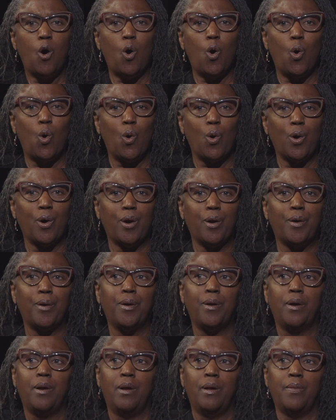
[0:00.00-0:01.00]
or
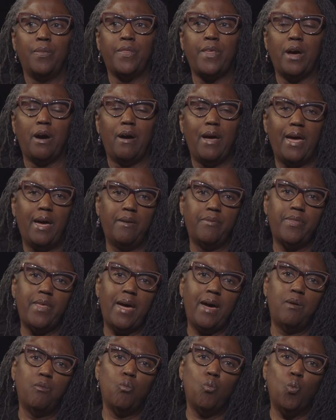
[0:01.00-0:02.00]
they'll have
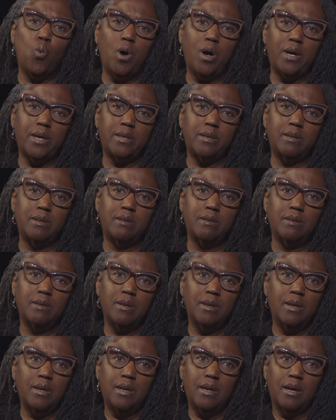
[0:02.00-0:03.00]
that one
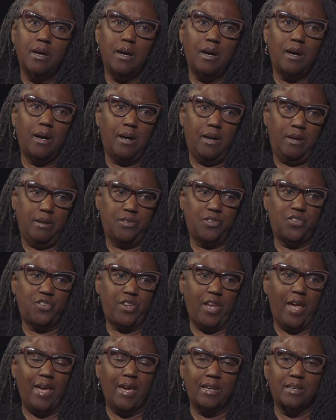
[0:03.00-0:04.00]
uh,
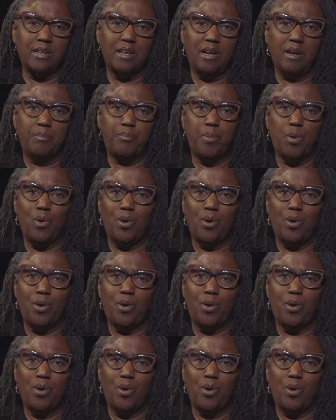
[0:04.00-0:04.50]
stand-up